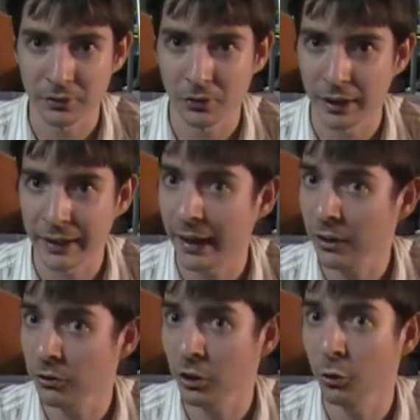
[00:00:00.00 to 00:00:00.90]
I
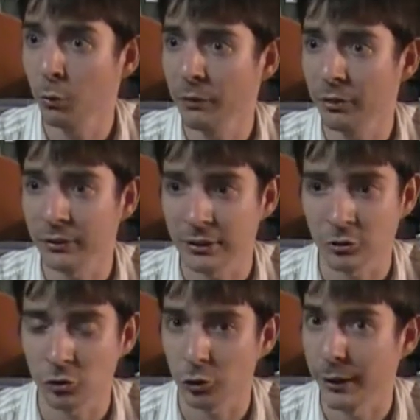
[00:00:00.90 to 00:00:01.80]
don't know if this is
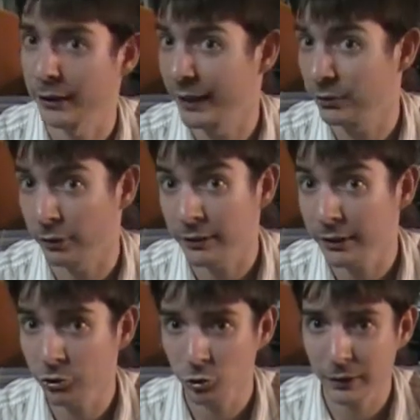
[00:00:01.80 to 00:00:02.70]
just a
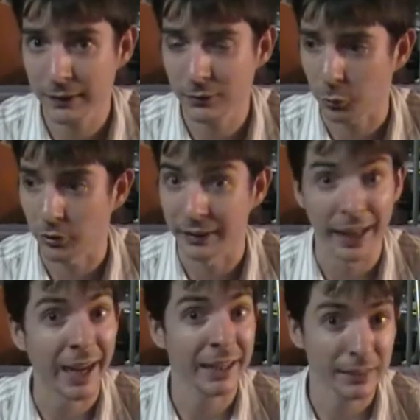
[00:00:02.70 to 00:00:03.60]
directing choice or an
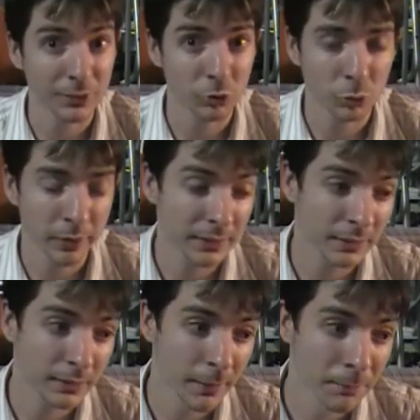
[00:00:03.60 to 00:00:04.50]
acting
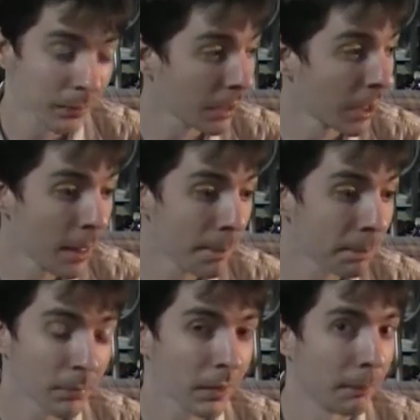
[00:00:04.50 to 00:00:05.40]
choice,
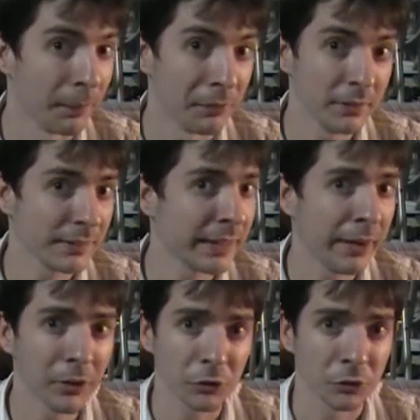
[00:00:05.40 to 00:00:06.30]
but this
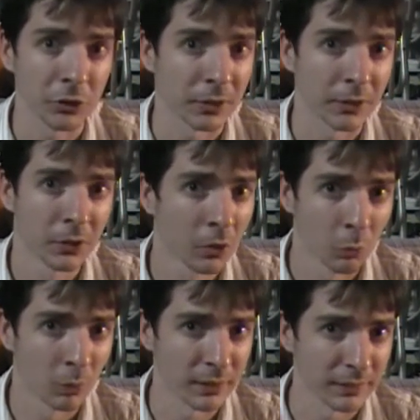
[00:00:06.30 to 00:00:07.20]
character
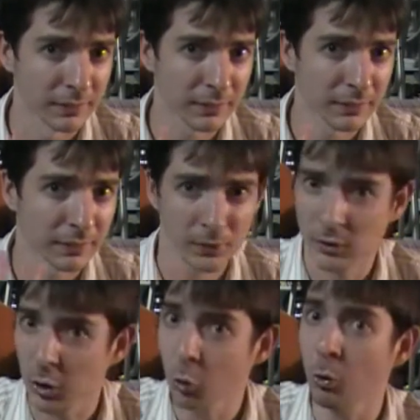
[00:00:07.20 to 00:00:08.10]
was
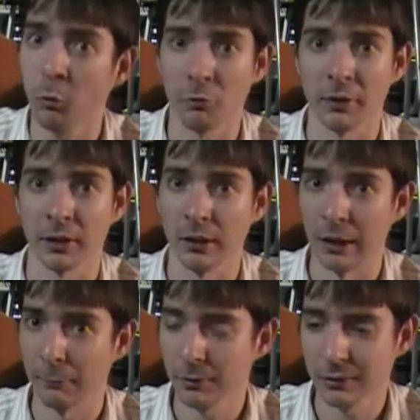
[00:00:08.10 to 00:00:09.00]
so over the
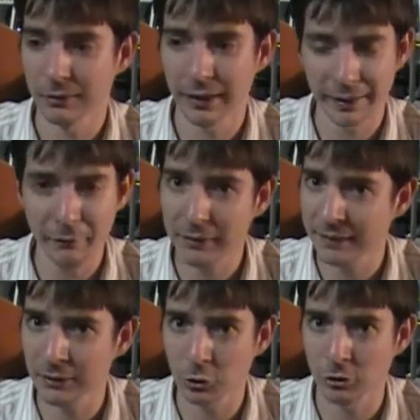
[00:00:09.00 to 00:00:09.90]
top. Every
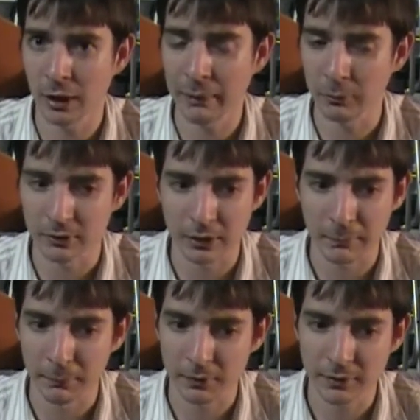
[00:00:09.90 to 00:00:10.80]
single line was
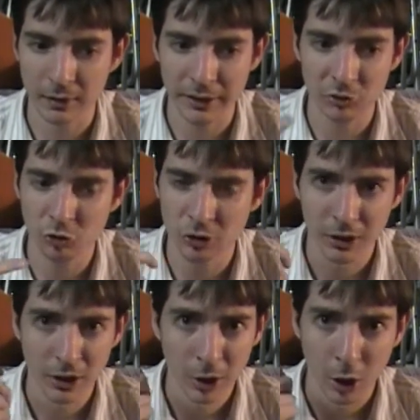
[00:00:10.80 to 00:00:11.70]
done with such
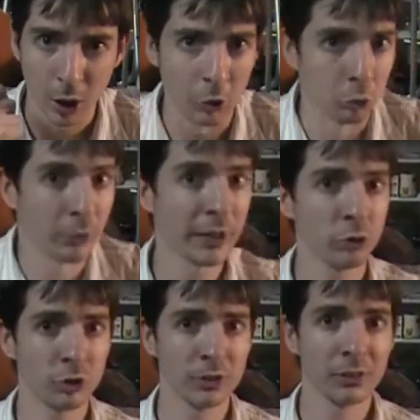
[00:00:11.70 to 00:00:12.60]

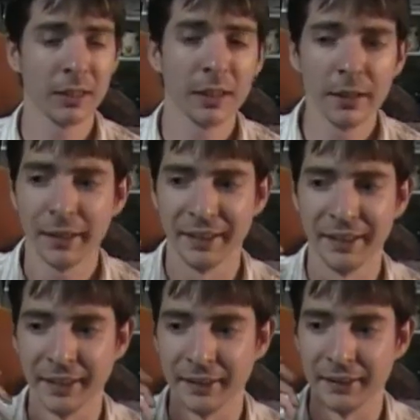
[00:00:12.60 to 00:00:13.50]
aggression
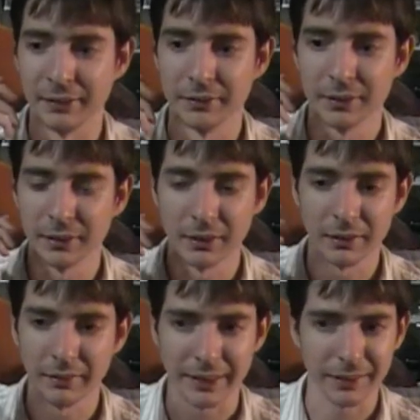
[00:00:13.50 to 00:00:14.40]
and
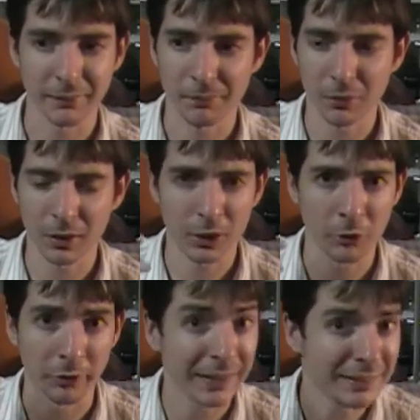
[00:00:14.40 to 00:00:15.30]
like
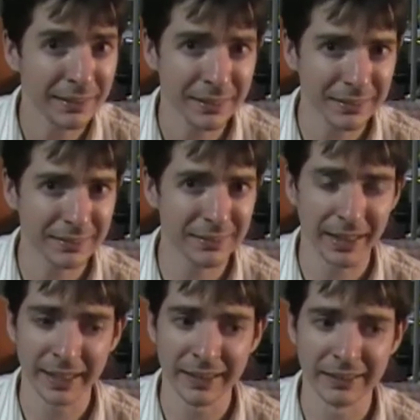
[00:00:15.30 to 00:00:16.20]
craziness
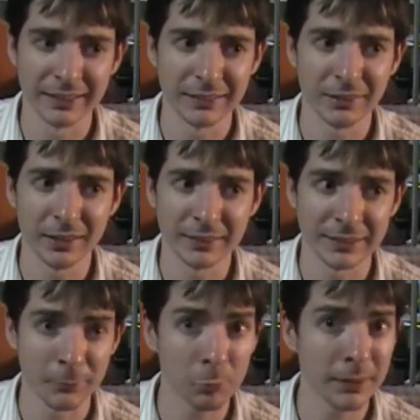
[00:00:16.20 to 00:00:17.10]
and
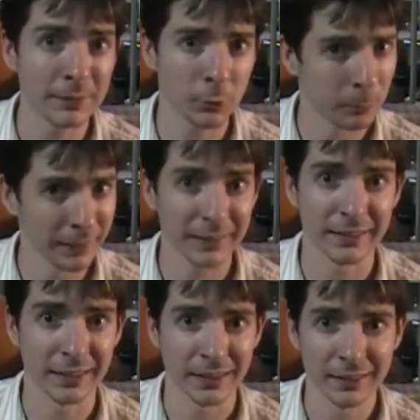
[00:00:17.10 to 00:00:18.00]
simply
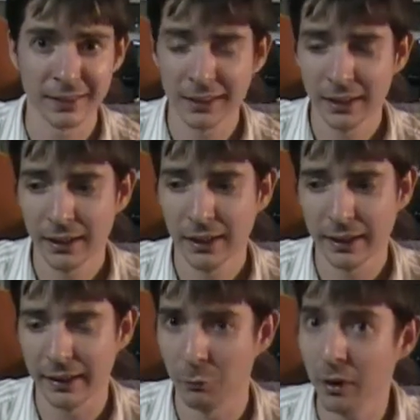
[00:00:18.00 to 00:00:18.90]
stupidity.
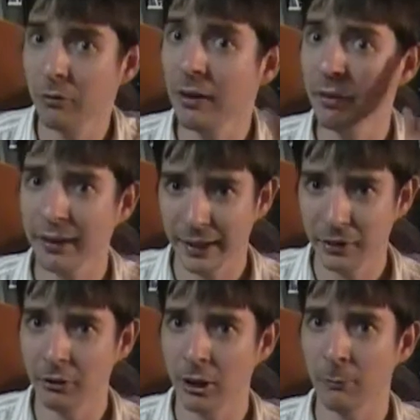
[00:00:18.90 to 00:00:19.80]
And whenever I think
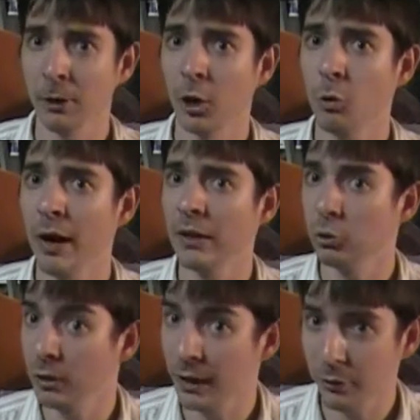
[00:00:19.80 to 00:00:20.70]
Edgar Allan Poe, I do
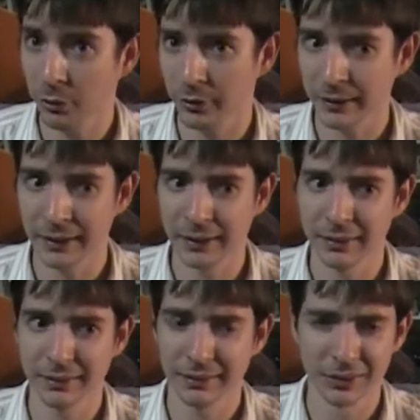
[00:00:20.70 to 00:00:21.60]
not
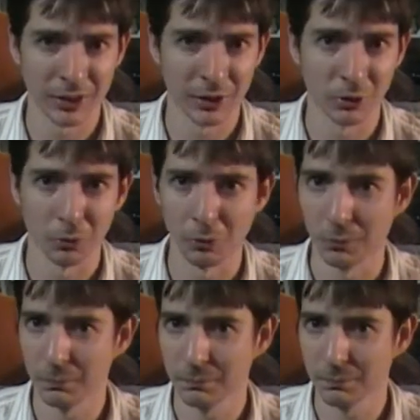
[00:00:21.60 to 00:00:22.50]
think, you know,
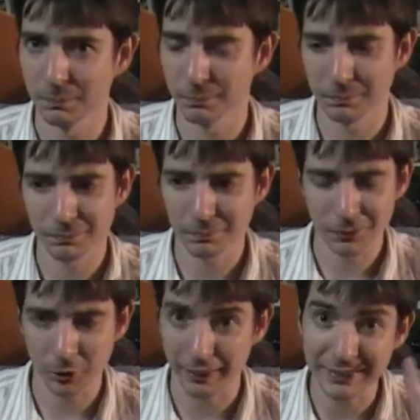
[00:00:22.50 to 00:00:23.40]

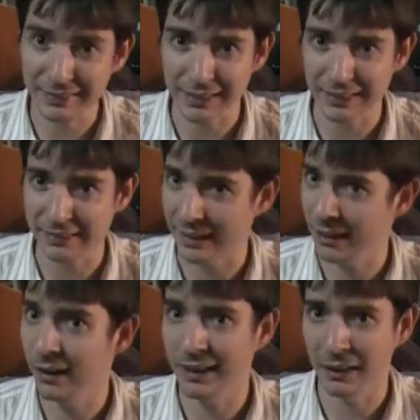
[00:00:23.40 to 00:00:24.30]
crazy
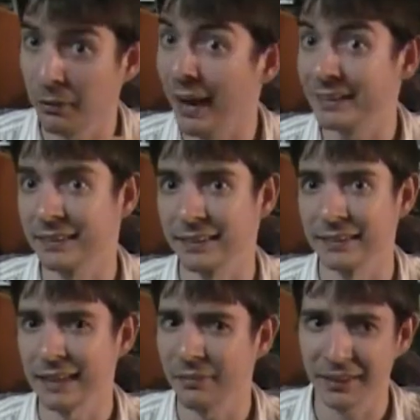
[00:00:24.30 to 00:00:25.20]
psychotic that
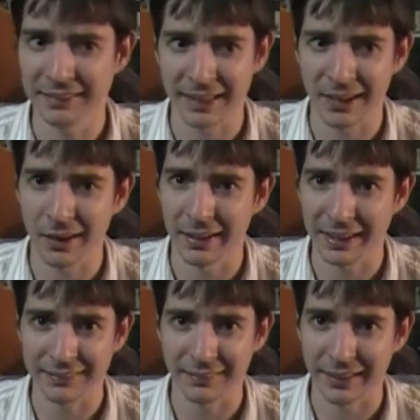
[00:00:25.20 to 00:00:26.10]
sense. I think psychotic
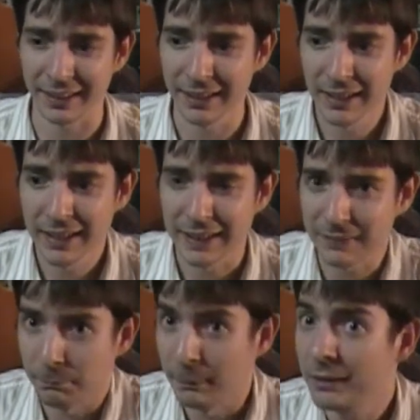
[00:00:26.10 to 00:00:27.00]
as like,
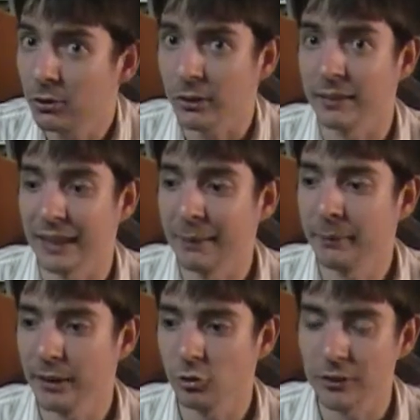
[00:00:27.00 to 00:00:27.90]
he's mentally
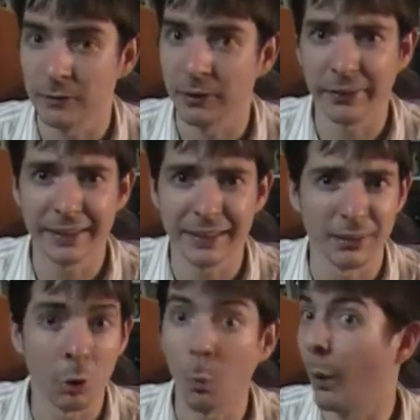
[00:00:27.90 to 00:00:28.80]
damaged, he's very
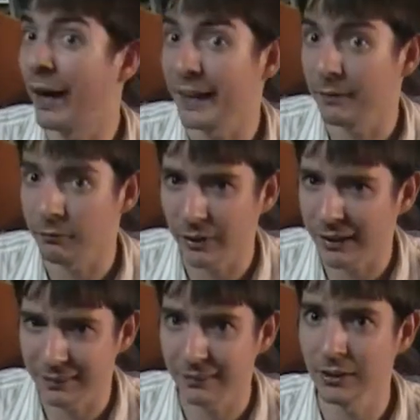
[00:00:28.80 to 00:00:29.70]
quiet,
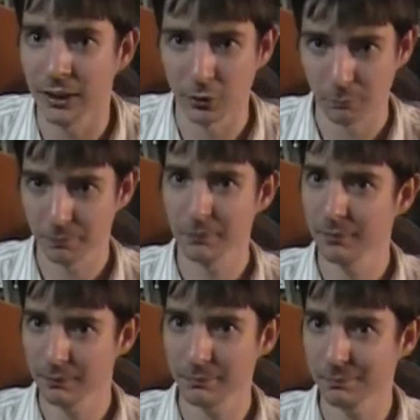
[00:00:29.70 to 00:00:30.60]
very, you know,
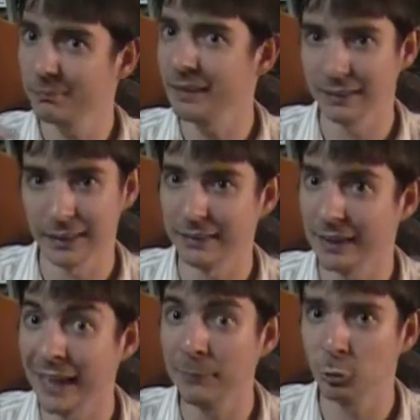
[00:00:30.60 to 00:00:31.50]
he
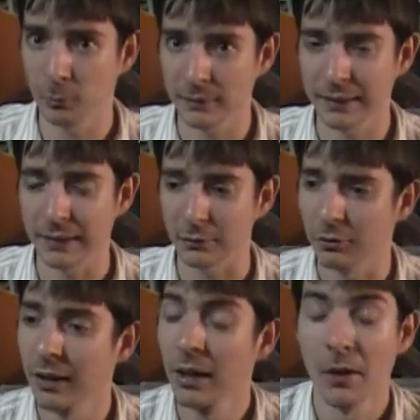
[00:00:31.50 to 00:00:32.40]
keeps to himself.
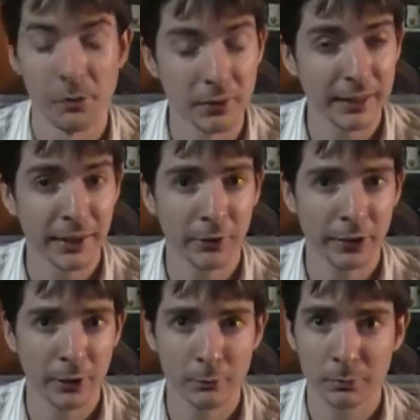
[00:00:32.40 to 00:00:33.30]
This Edgar
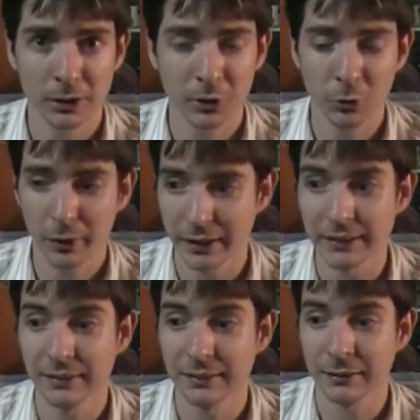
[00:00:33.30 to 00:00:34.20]
Allan Poe
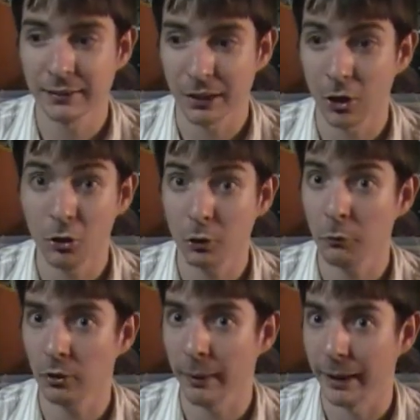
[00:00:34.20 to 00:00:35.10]
is all over
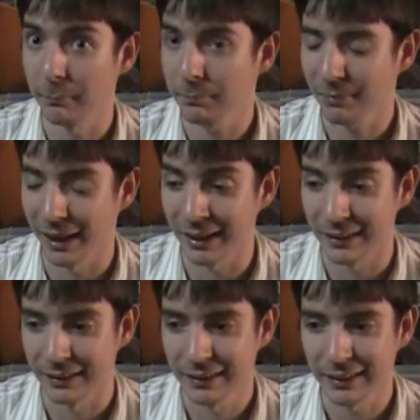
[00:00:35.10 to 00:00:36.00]
the map.
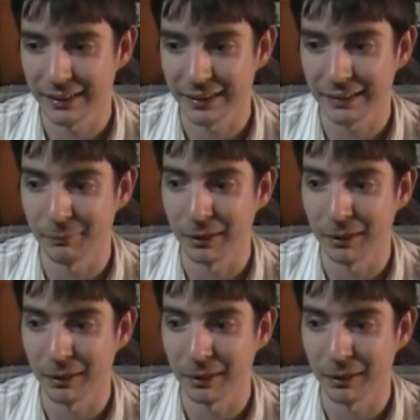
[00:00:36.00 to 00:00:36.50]
he